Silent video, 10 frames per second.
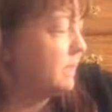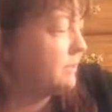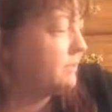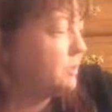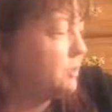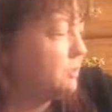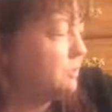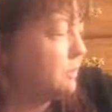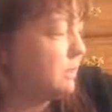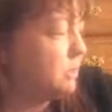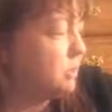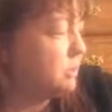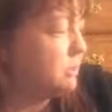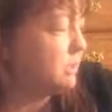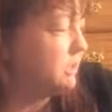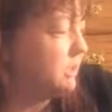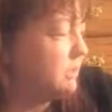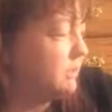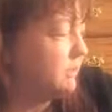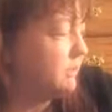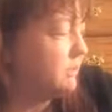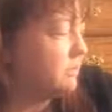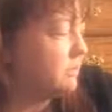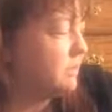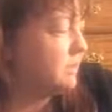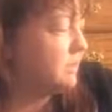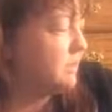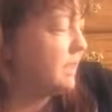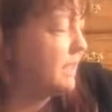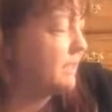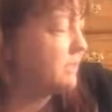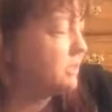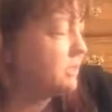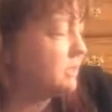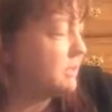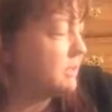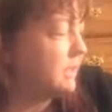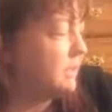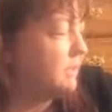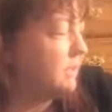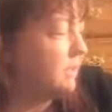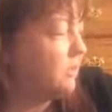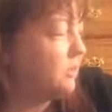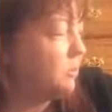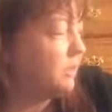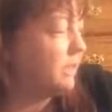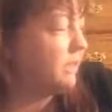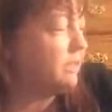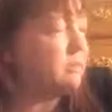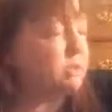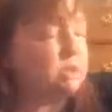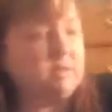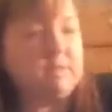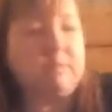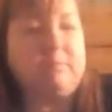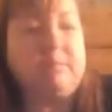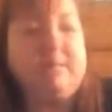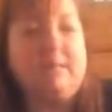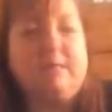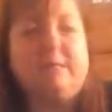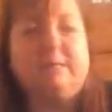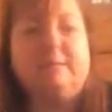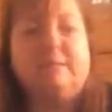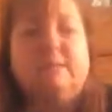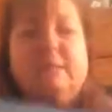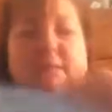have to do much either. They can just sit and look pretty just because.